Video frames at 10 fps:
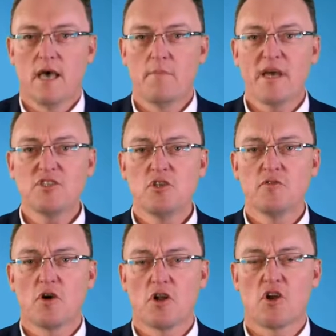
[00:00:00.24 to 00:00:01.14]
Imagine
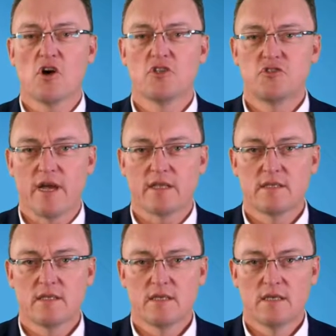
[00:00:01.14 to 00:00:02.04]
you've got a
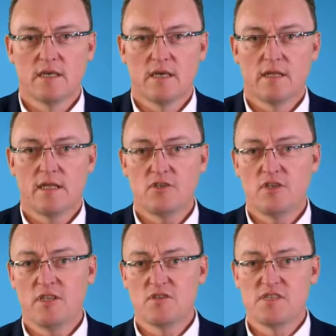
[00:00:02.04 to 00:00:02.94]
contract that you
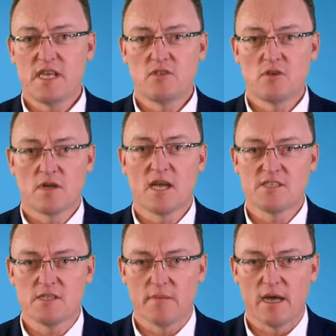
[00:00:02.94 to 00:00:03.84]
need to send to a
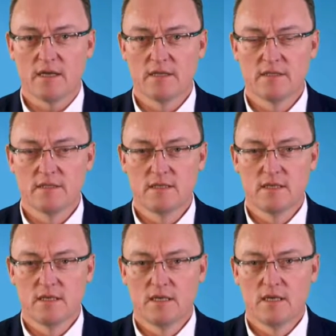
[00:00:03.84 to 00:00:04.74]
customer.
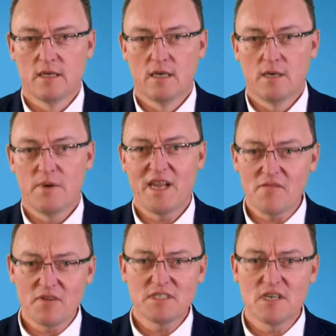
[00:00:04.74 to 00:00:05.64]
But
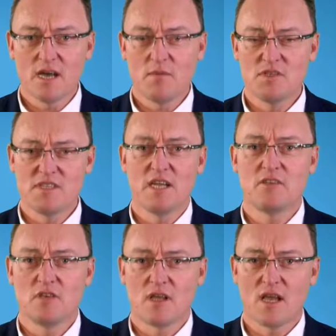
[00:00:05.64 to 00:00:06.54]
every time you send
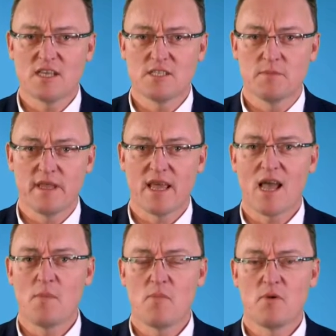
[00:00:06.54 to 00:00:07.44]
it to the customer, they
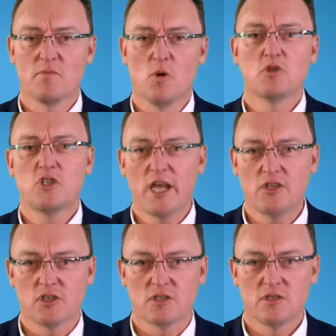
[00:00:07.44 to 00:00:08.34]
come up with more
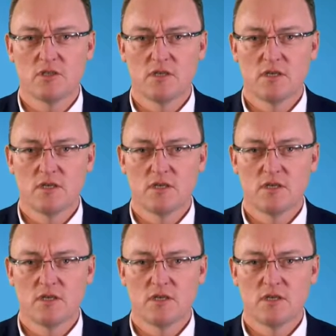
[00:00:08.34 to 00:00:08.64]
changes.